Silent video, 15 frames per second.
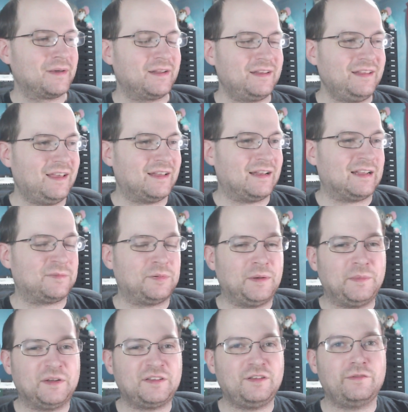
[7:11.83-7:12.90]
But yeah, that's
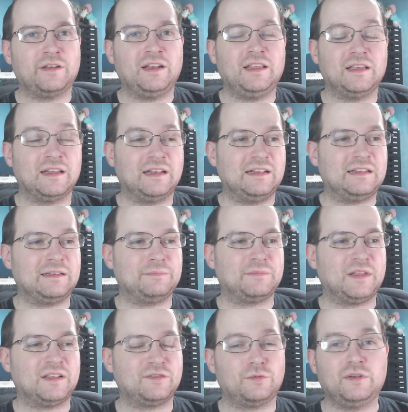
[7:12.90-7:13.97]
pretty much it, really. And
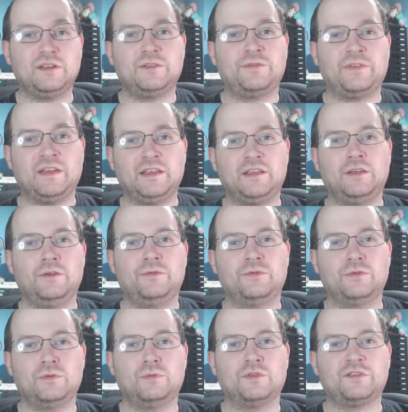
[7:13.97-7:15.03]
as always, thank you
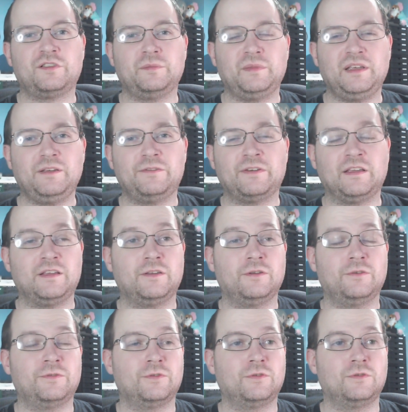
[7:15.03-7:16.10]
for watching me. Thank
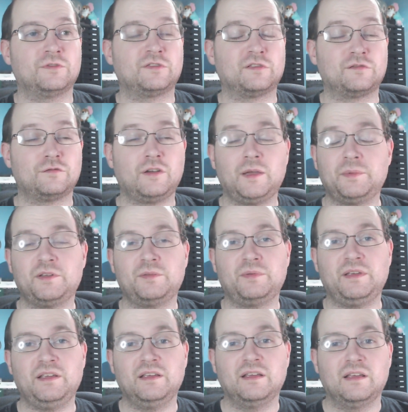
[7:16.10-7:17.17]
you for subscribing to
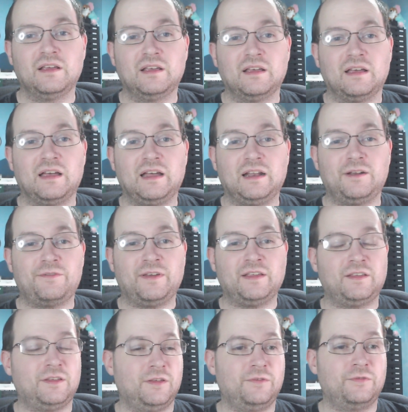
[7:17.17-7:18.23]
me, and
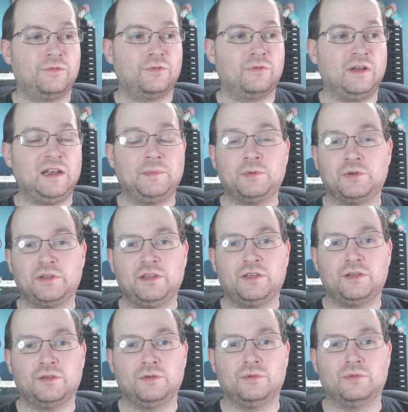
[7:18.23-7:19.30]
thank you for anybody
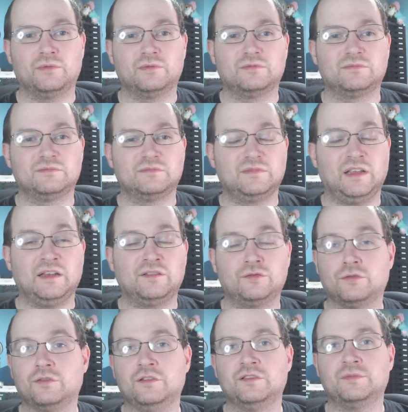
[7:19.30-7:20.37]
who
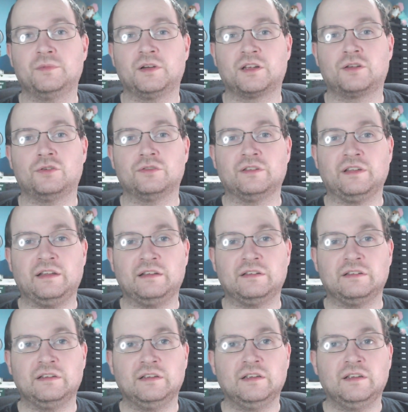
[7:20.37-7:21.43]
enjoys my
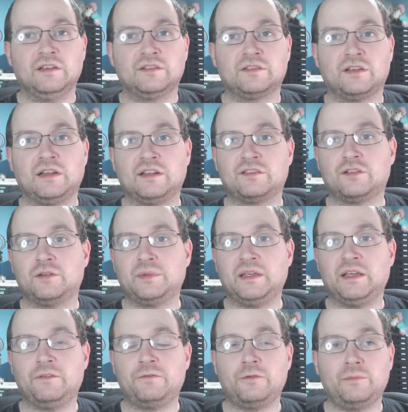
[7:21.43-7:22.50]
content. So that's going to
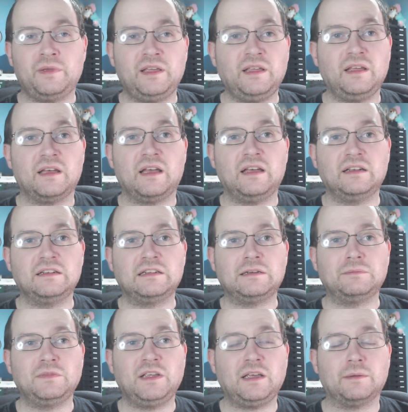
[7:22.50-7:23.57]
be it for me. And
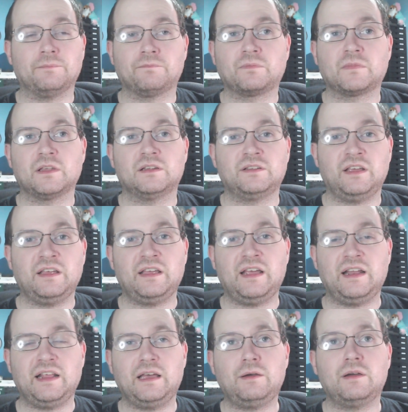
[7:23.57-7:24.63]
yeah, take
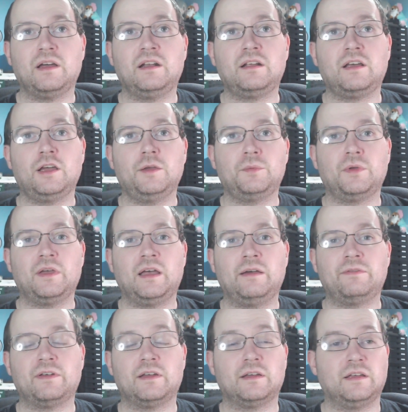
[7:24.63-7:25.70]
care now. And I hope you
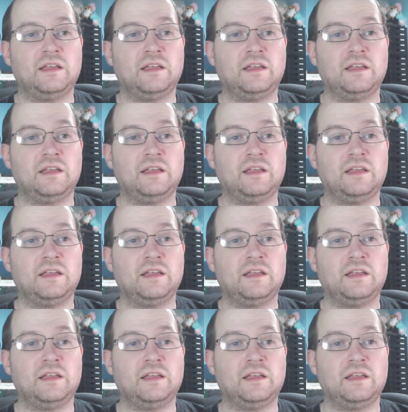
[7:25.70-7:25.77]
have